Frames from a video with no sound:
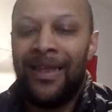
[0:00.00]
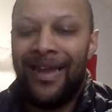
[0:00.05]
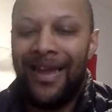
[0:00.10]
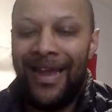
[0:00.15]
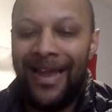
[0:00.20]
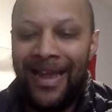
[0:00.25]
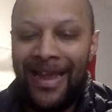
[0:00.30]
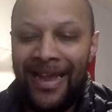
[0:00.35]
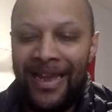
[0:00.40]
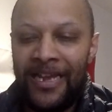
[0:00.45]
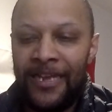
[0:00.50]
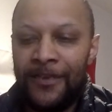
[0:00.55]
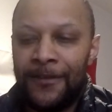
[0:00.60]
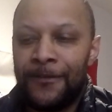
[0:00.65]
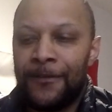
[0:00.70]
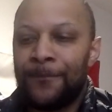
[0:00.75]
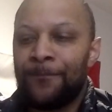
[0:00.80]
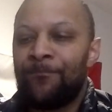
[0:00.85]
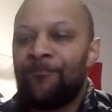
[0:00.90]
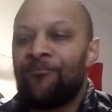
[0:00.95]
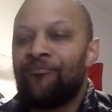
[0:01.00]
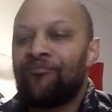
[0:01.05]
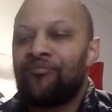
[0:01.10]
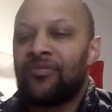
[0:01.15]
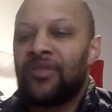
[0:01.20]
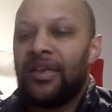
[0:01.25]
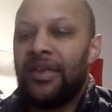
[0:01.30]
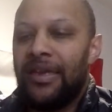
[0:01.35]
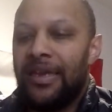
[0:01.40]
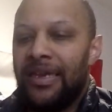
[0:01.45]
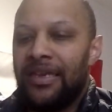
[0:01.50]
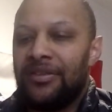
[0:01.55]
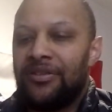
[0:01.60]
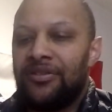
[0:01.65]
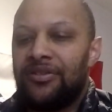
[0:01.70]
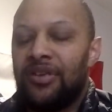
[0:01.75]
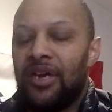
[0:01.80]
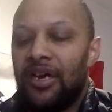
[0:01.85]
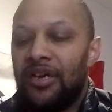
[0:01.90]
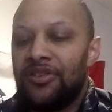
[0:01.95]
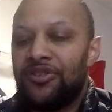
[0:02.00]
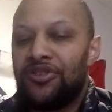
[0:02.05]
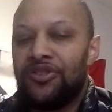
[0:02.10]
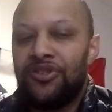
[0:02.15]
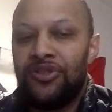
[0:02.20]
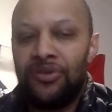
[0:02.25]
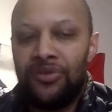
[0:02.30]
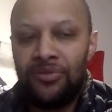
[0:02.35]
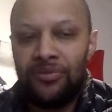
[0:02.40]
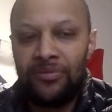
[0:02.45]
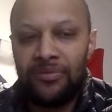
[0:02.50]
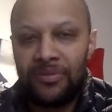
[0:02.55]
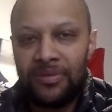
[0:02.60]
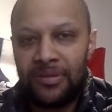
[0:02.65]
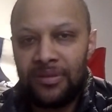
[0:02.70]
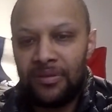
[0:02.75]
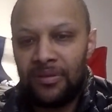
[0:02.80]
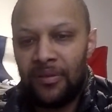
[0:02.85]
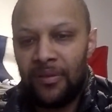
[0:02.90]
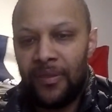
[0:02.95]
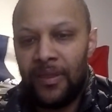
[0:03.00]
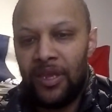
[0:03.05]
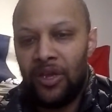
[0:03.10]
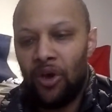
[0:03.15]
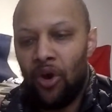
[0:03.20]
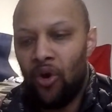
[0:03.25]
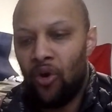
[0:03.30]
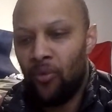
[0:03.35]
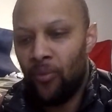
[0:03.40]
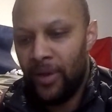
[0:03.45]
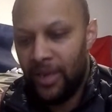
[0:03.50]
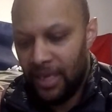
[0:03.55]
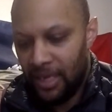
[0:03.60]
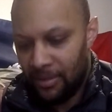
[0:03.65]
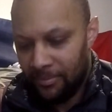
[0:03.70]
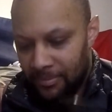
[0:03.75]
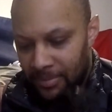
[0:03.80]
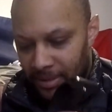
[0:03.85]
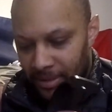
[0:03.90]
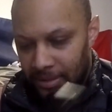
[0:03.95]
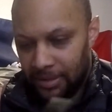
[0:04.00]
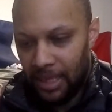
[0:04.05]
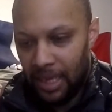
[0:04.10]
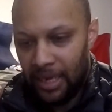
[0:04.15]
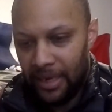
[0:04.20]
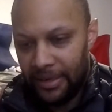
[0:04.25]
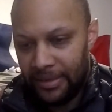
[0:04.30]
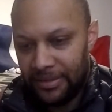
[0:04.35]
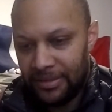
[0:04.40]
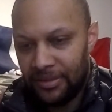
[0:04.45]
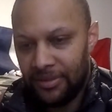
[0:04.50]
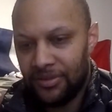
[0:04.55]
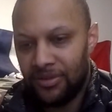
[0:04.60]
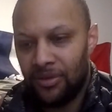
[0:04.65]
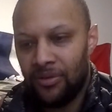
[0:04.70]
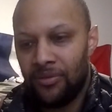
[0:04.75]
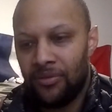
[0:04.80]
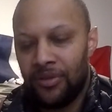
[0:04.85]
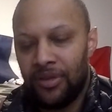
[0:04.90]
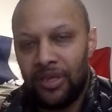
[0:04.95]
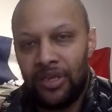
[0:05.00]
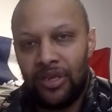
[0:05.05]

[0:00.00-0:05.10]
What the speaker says: And it does use the OEM lines. So the